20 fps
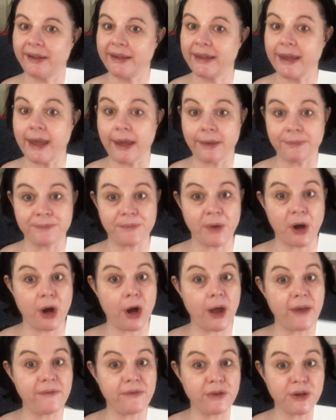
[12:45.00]
yeah,
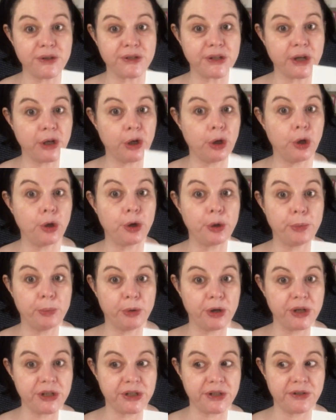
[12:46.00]
I've used a lot of
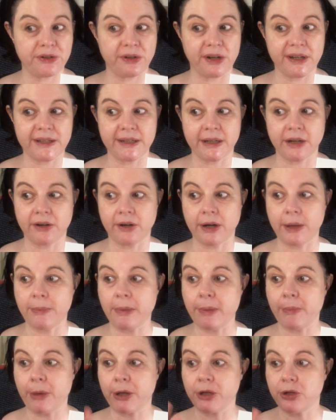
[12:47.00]
moisturizing
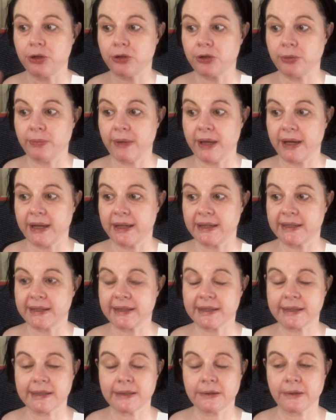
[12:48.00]
cream in my
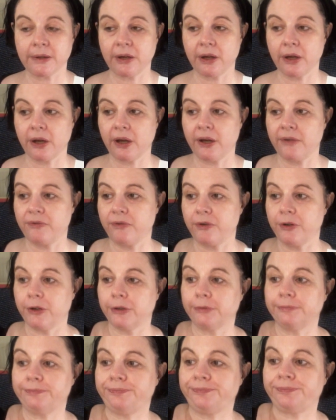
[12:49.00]
Nutrimentics. I've
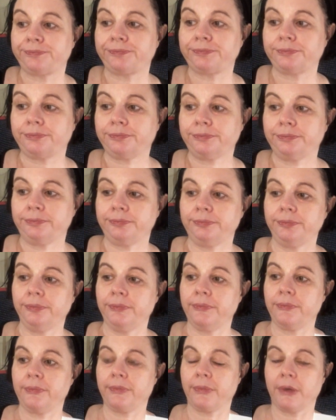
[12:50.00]
got
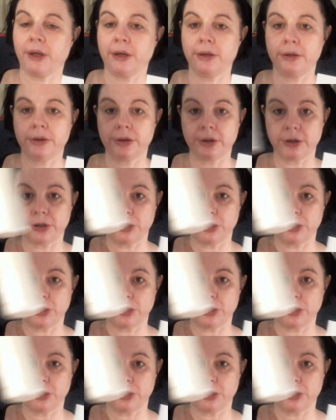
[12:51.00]
the